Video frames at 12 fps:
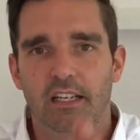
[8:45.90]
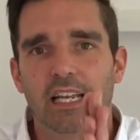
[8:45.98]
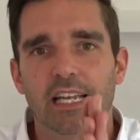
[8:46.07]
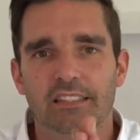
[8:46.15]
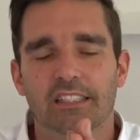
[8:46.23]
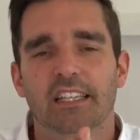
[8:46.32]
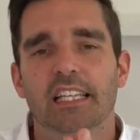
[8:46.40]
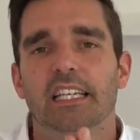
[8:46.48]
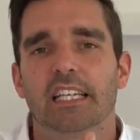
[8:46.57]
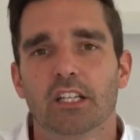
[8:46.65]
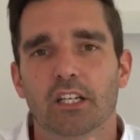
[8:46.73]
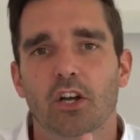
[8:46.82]
here's the
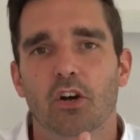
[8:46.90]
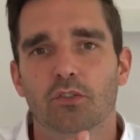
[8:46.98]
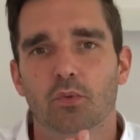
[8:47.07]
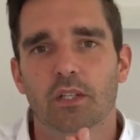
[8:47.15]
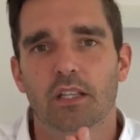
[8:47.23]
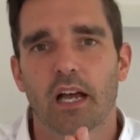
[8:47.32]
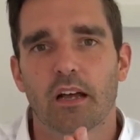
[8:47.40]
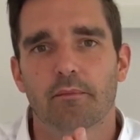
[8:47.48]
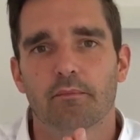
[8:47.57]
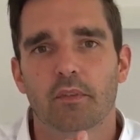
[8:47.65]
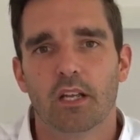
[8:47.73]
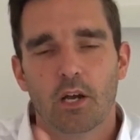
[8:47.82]
thinking that goes with that.
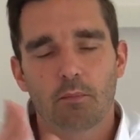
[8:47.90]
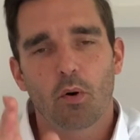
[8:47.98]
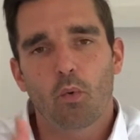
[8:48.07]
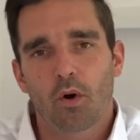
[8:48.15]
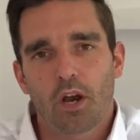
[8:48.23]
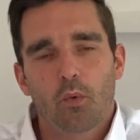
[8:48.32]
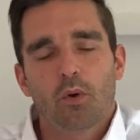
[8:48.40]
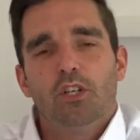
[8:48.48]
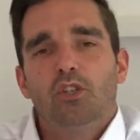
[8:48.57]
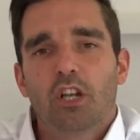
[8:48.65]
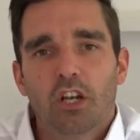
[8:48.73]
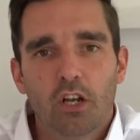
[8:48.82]
But what I want
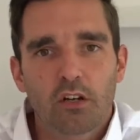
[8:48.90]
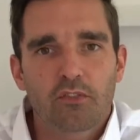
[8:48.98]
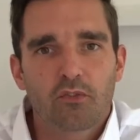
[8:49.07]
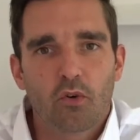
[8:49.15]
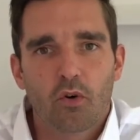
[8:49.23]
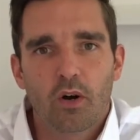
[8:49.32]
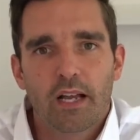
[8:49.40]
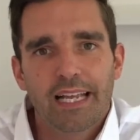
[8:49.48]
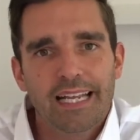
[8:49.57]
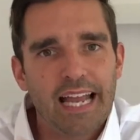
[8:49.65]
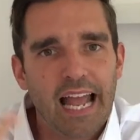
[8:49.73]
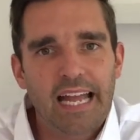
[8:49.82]
you to look for
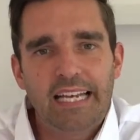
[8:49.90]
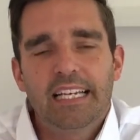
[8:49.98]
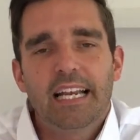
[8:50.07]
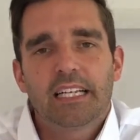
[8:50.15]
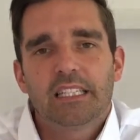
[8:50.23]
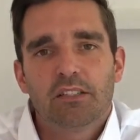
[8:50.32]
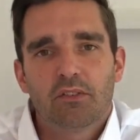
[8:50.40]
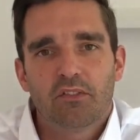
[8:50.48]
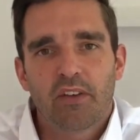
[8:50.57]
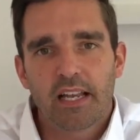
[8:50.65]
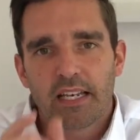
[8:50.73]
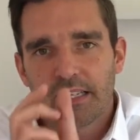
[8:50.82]
in any negative
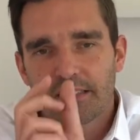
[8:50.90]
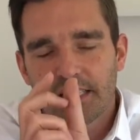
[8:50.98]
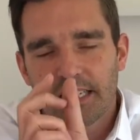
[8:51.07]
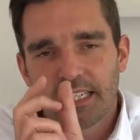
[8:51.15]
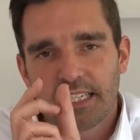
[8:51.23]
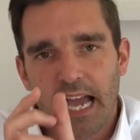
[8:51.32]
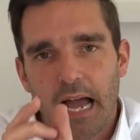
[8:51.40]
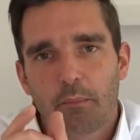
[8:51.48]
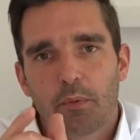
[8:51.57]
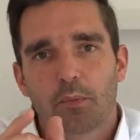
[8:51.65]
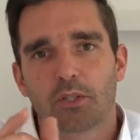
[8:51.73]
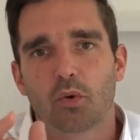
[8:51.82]
event is the
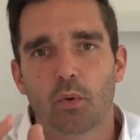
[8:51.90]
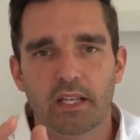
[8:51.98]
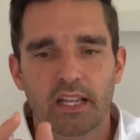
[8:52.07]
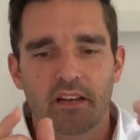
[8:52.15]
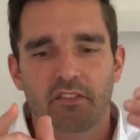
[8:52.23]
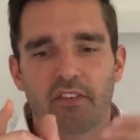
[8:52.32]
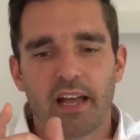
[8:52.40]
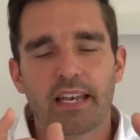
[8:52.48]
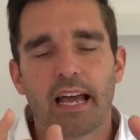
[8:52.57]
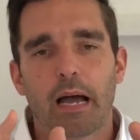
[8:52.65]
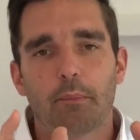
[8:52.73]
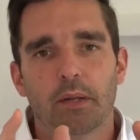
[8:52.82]
gap between the event
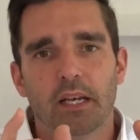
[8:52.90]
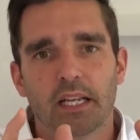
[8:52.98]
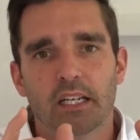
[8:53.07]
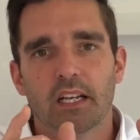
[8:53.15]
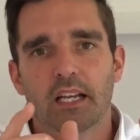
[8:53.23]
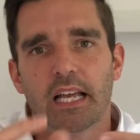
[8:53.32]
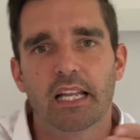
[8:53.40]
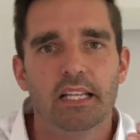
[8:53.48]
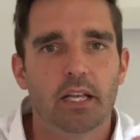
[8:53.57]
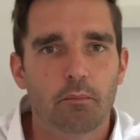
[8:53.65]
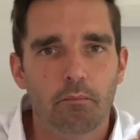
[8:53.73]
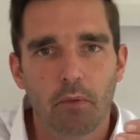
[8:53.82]
happening and
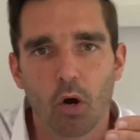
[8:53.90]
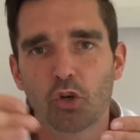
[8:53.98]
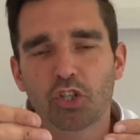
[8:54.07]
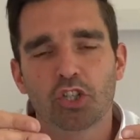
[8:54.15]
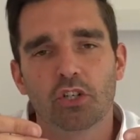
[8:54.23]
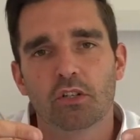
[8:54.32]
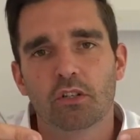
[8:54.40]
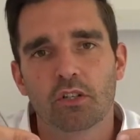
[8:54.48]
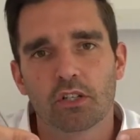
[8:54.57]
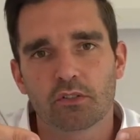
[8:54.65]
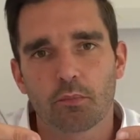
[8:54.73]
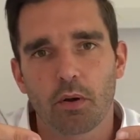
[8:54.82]
the emotion
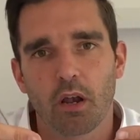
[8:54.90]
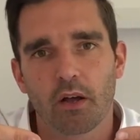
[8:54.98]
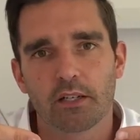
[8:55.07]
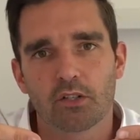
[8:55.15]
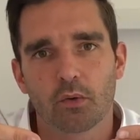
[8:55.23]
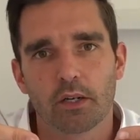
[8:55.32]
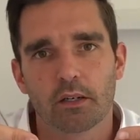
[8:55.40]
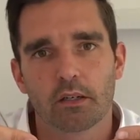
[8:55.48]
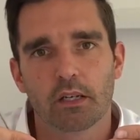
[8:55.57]
that's applied to it.